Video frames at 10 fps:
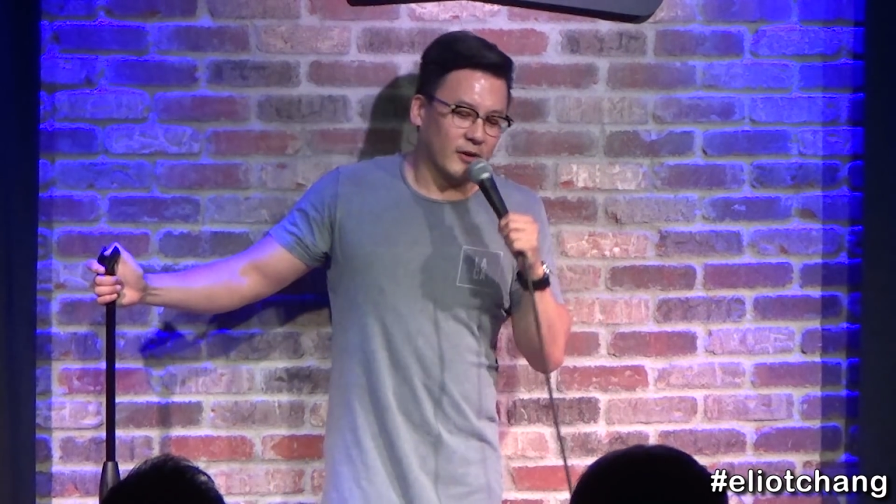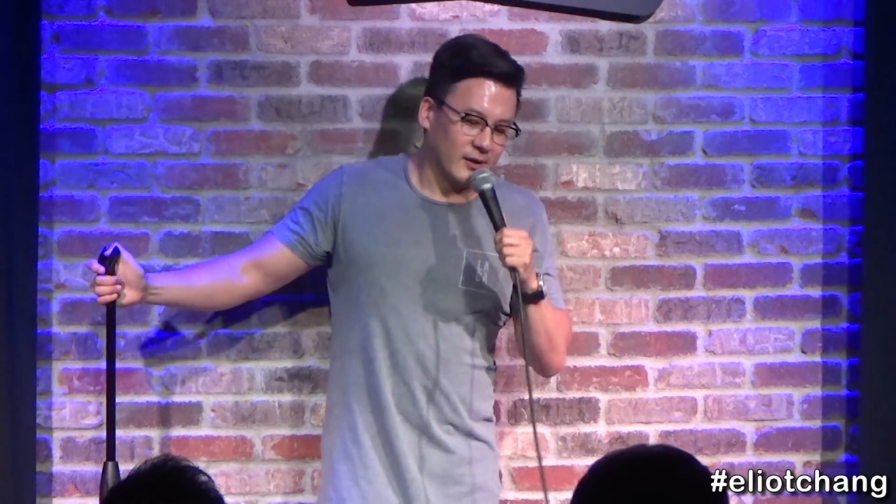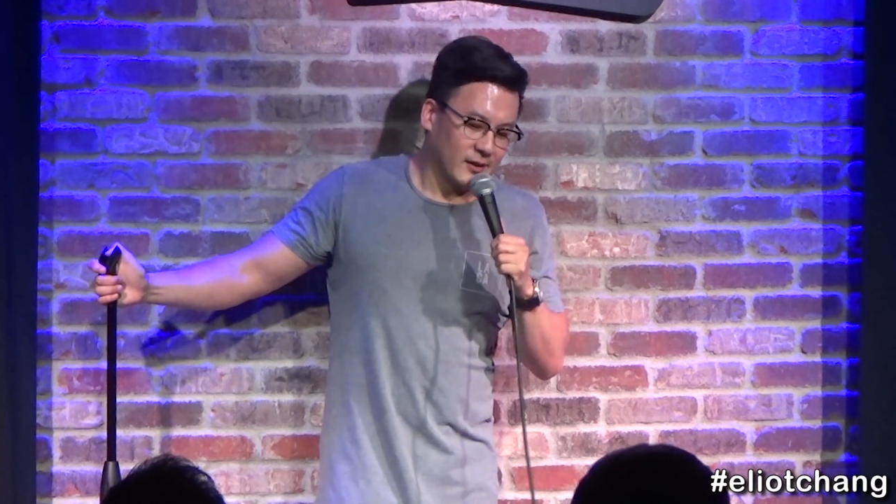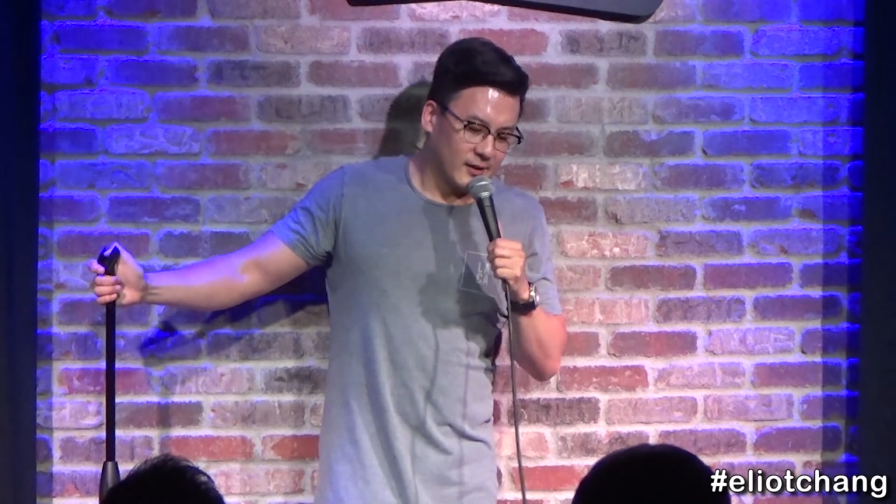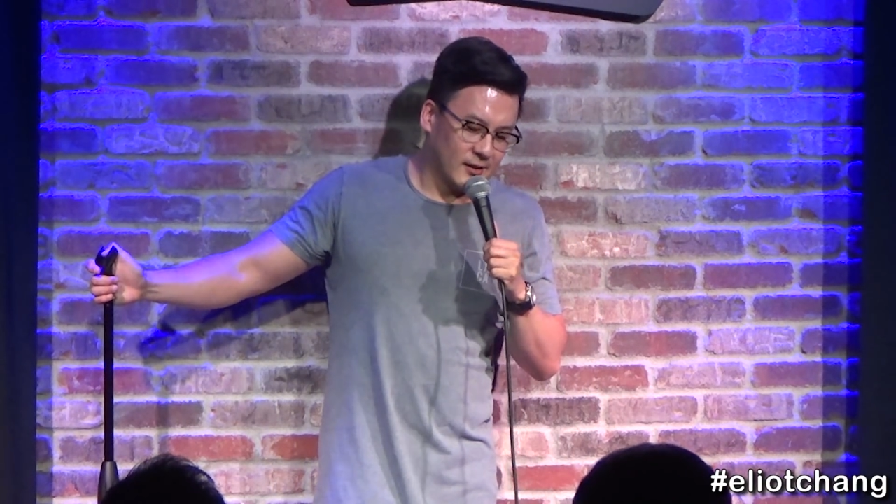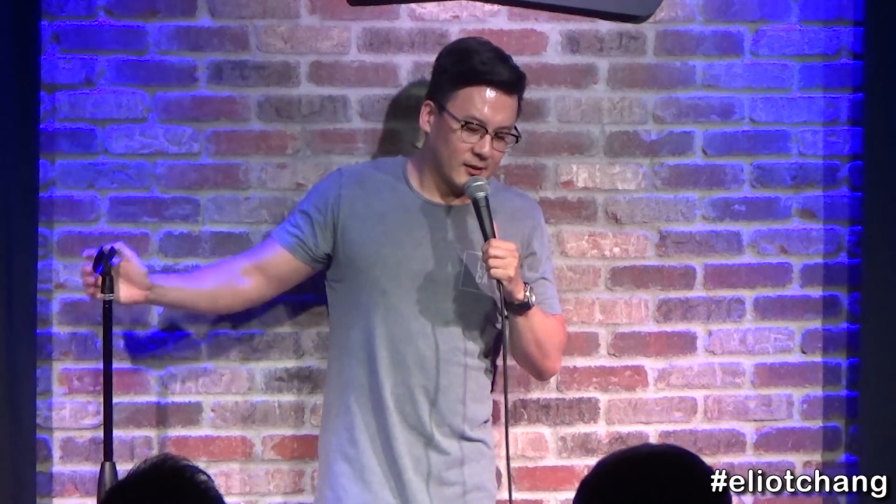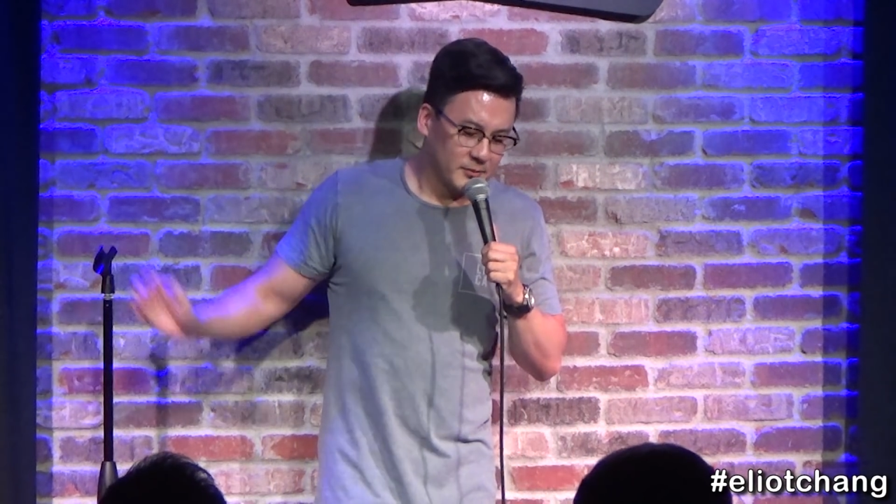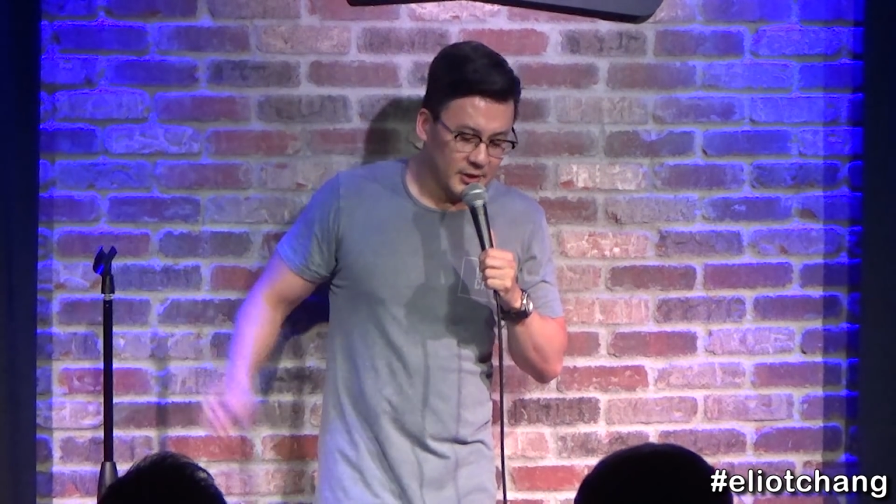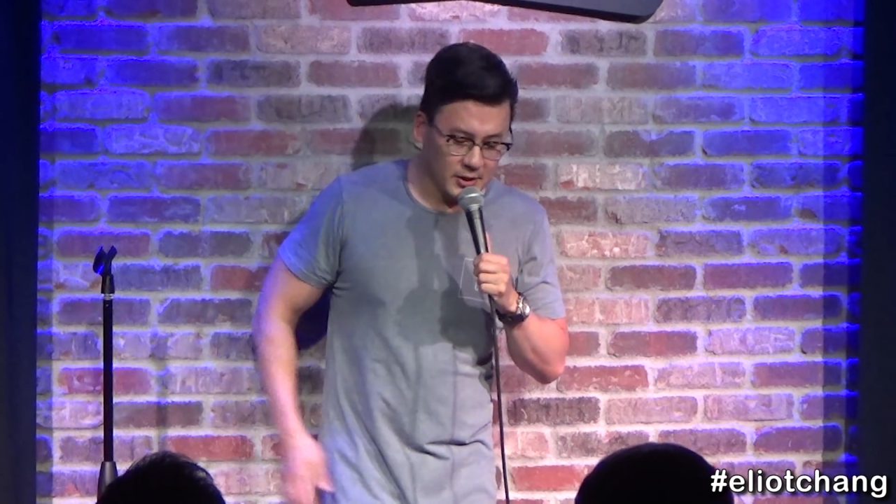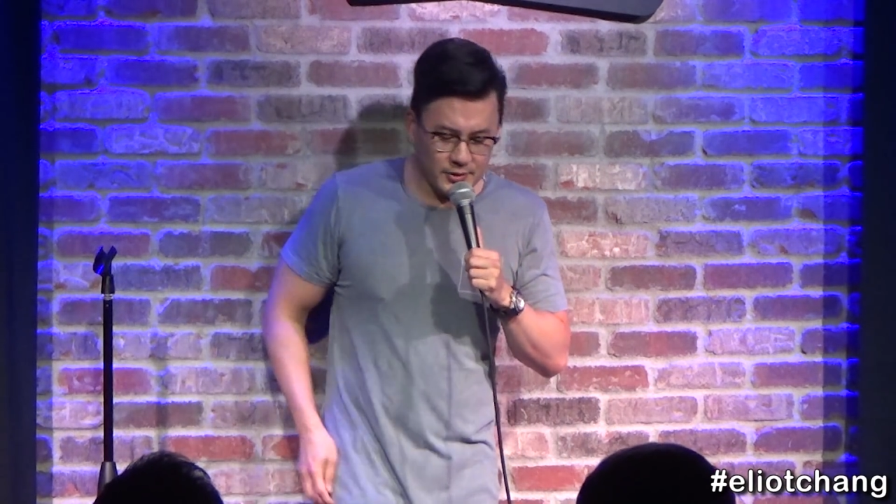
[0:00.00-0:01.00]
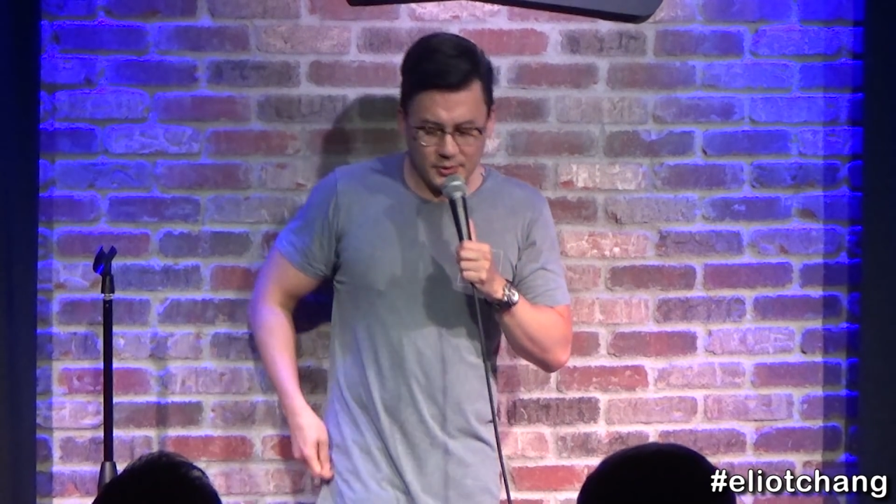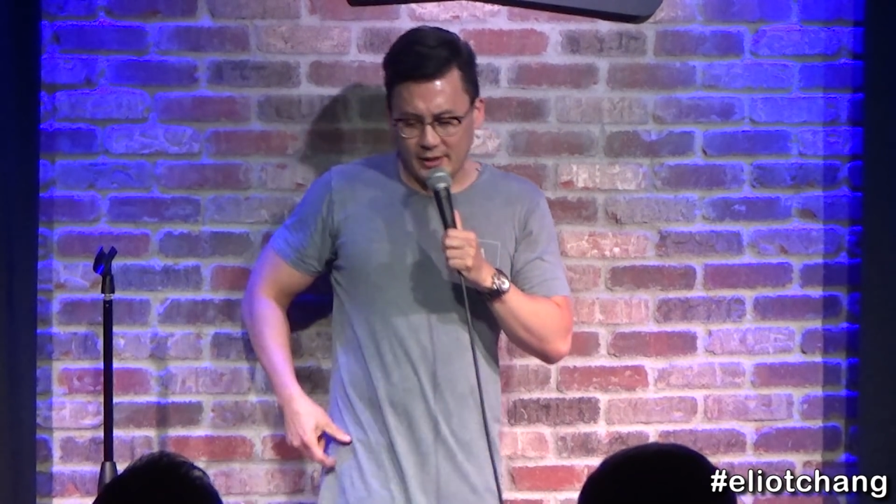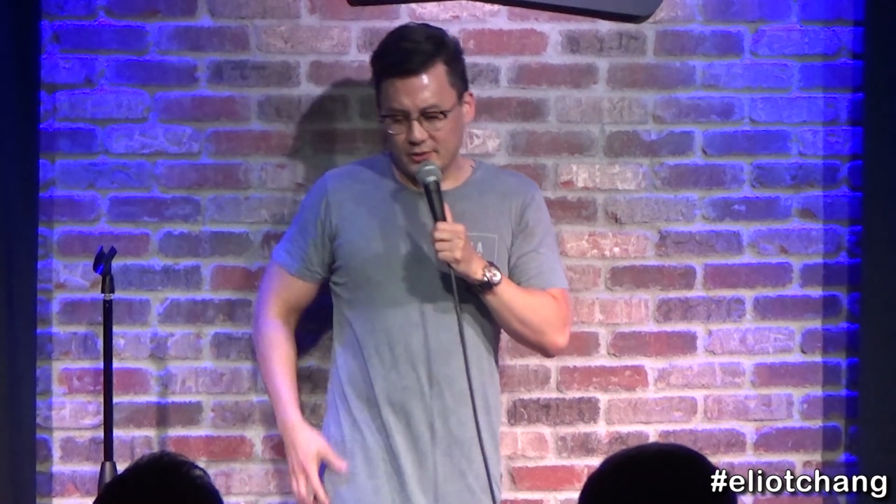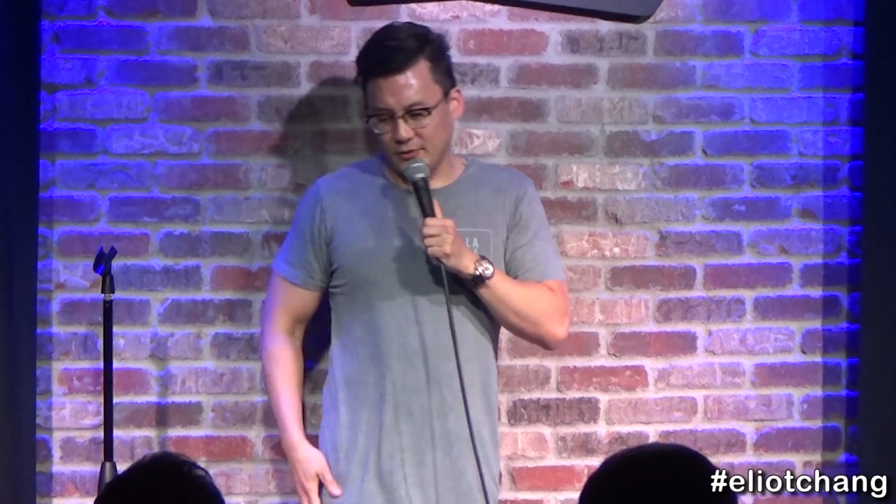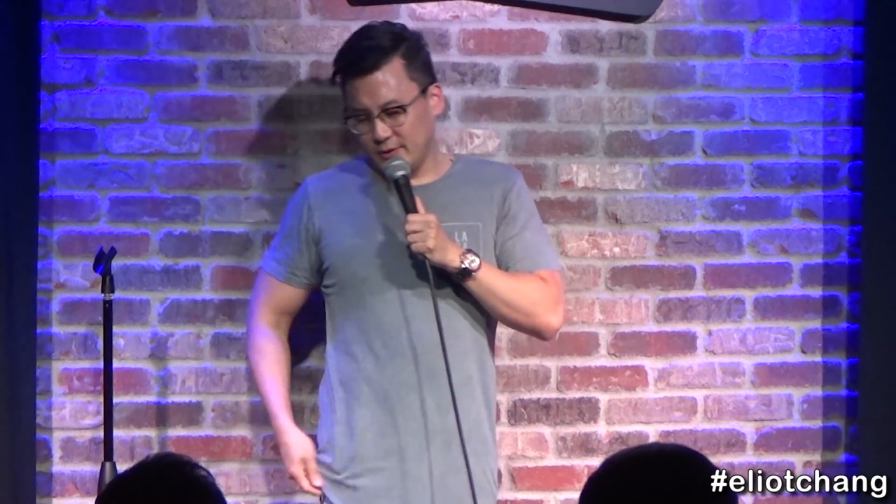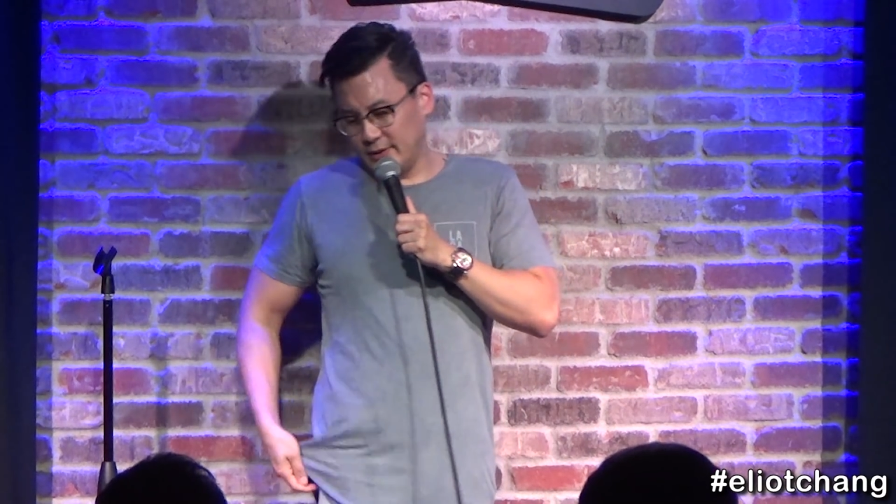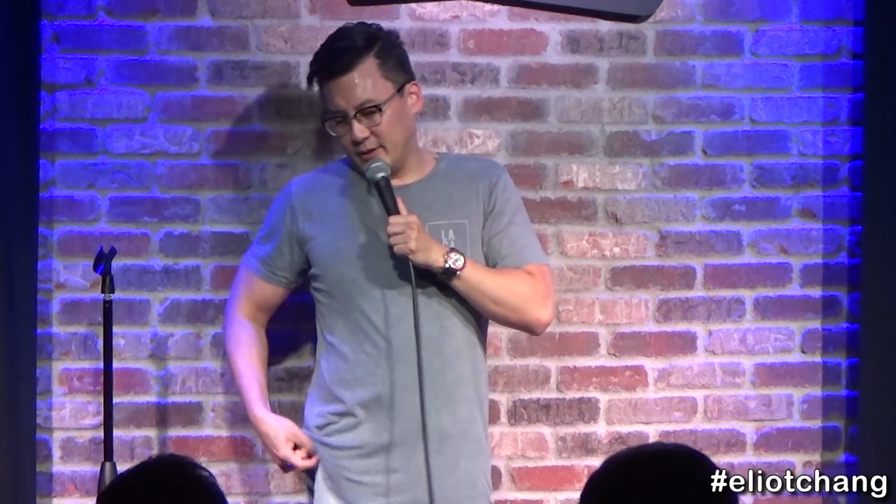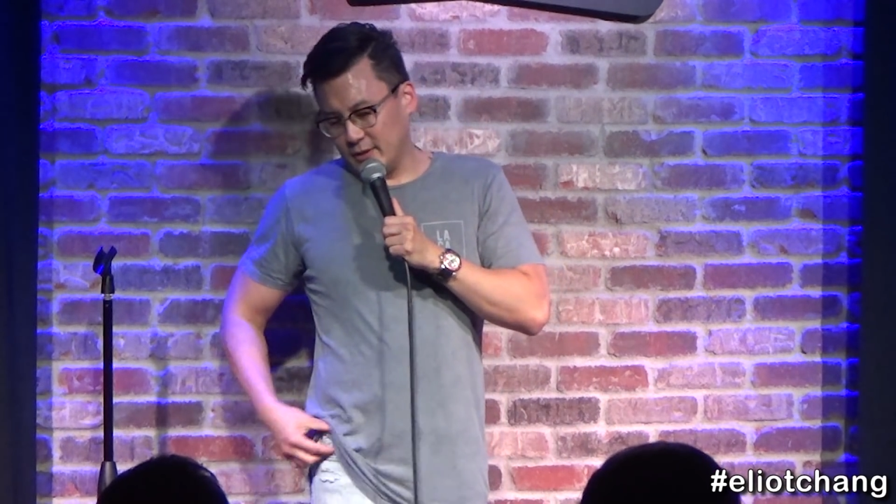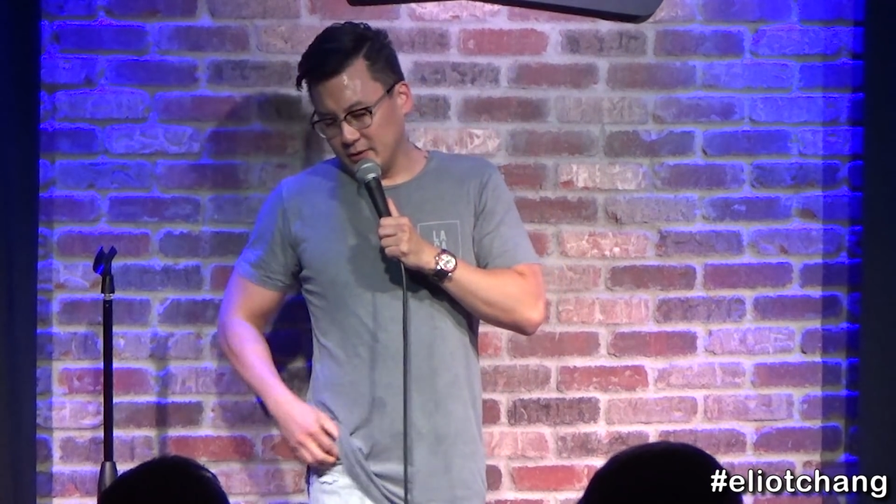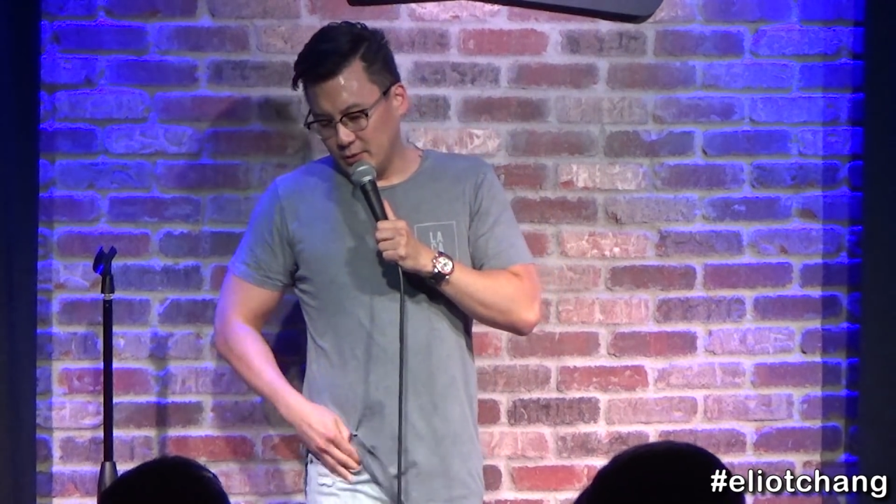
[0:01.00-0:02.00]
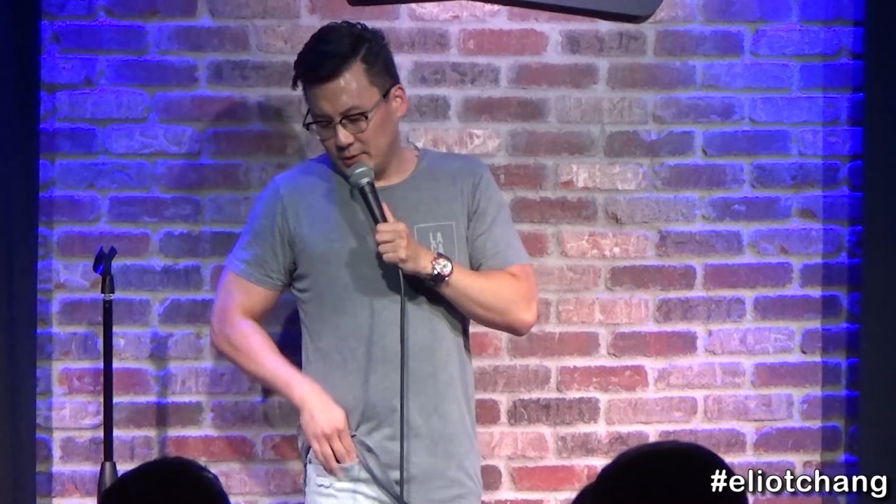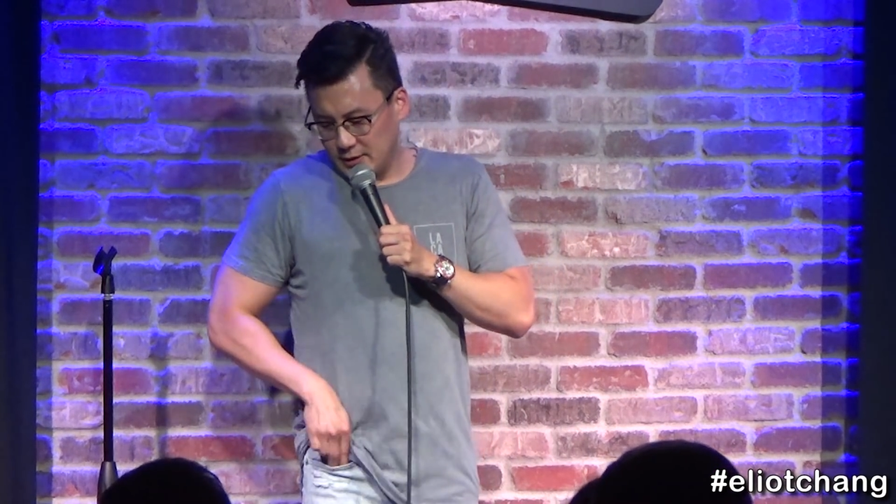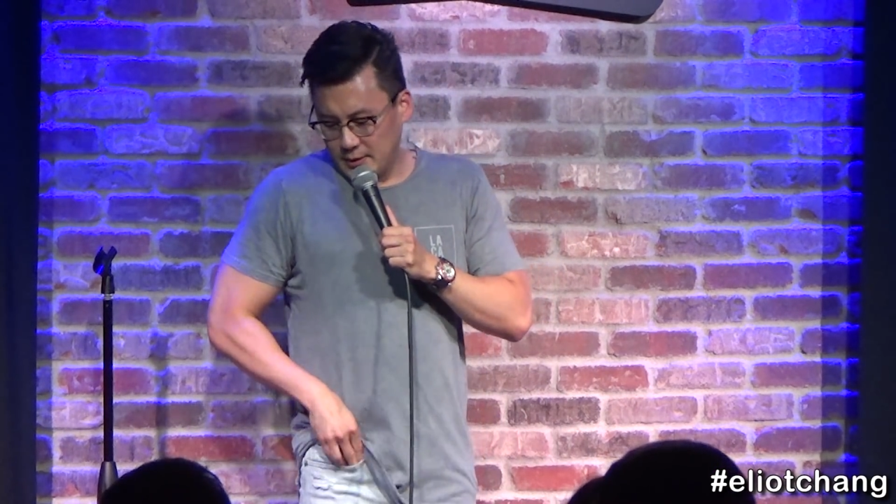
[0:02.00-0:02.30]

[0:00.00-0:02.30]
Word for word: right. Um, you know what? You guys are really good. You know what?